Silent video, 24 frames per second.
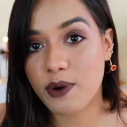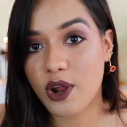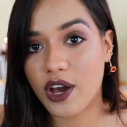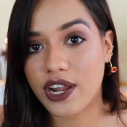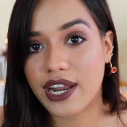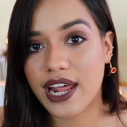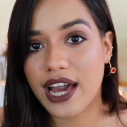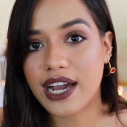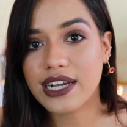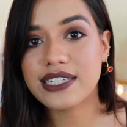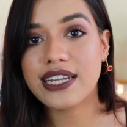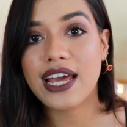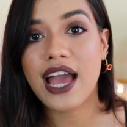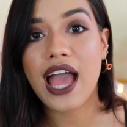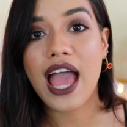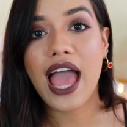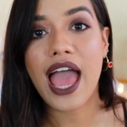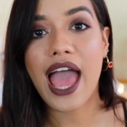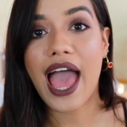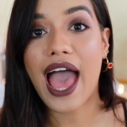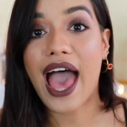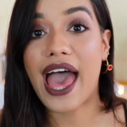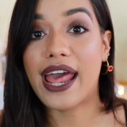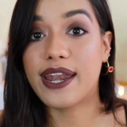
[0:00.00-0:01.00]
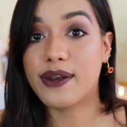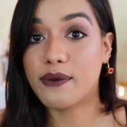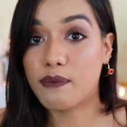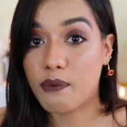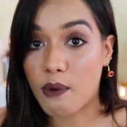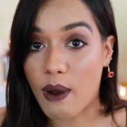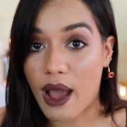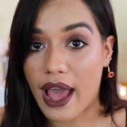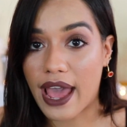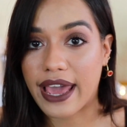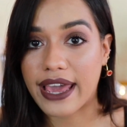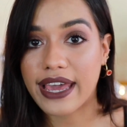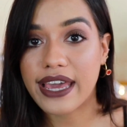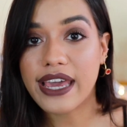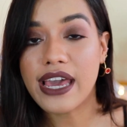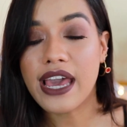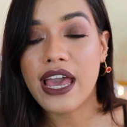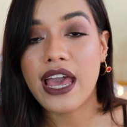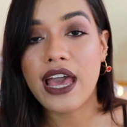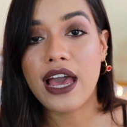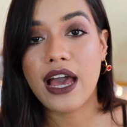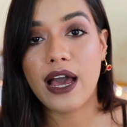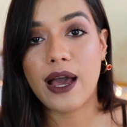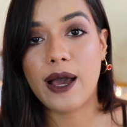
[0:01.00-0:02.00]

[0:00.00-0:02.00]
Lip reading: product and why.